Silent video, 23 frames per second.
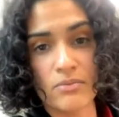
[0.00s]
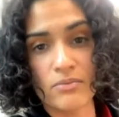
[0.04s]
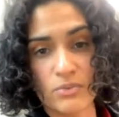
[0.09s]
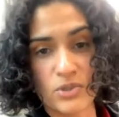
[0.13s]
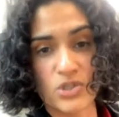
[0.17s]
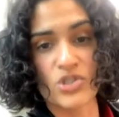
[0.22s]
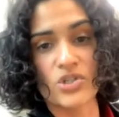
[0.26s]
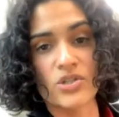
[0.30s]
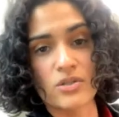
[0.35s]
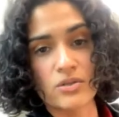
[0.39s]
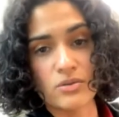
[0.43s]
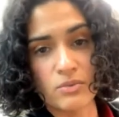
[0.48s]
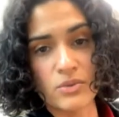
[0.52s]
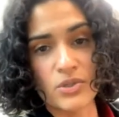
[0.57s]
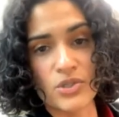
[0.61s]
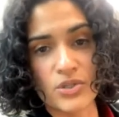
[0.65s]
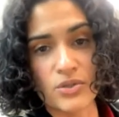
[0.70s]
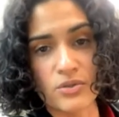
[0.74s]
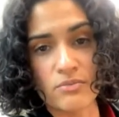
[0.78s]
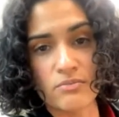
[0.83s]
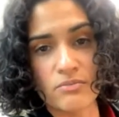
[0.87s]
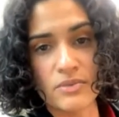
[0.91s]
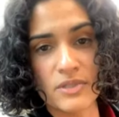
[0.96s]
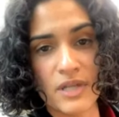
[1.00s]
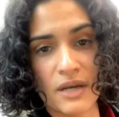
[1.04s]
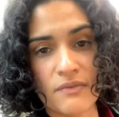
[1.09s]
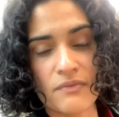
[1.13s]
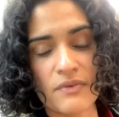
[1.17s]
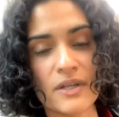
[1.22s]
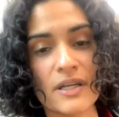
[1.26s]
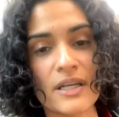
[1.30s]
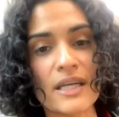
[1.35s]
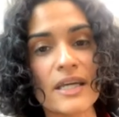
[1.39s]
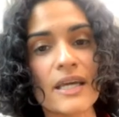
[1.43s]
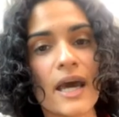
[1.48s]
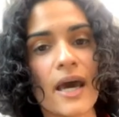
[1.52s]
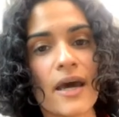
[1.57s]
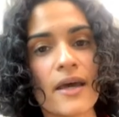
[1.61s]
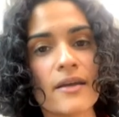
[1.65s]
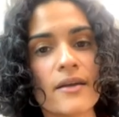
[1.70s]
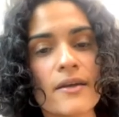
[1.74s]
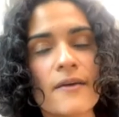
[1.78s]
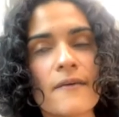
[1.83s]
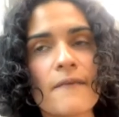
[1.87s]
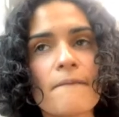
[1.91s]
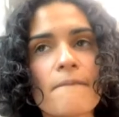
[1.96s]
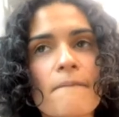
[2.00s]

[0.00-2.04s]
which you definitely can.